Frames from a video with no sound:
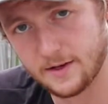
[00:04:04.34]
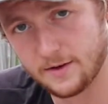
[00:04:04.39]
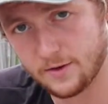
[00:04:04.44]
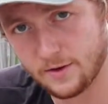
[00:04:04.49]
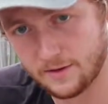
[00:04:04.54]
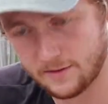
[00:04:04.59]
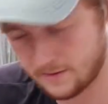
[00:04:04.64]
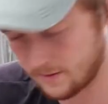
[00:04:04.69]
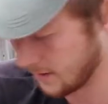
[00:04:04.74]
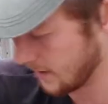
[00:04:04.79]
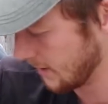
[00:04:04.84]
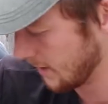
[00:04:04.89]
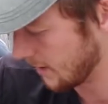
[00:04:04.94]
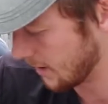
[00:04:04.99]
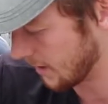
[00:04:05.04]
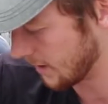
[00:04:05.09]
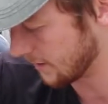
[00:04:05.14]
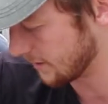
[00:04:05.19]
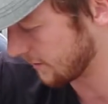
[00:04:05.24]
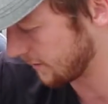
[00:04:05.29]
to just
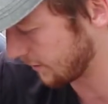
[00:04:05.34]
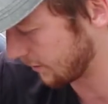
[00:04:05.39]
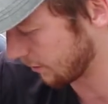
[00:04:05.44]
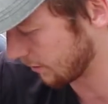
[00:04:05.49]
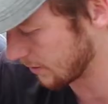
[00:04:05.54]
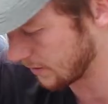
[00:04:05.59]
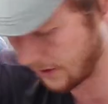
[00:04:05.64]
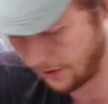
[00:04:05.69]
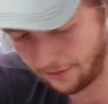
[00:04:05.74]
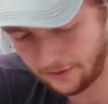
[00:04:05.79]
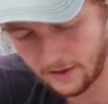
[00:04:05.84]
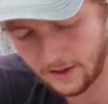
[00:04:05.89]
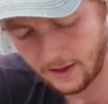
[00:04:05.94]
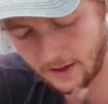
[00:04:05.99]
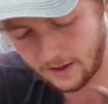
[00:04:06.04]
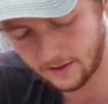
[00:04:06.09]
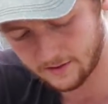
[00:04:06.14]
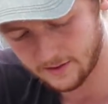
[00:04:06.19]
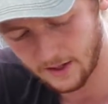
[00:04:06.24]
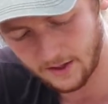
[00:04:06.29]
unscrew a
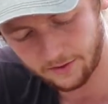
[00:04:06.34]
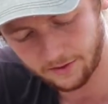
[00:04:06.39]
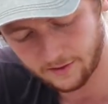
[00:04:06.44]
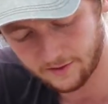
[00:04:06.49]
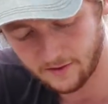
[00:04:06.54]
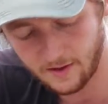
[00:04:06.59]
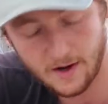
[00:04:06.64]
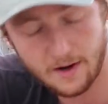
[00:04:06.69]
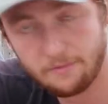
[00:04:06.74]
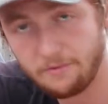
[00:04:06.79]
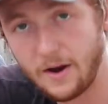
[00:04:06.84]
thing and take this off,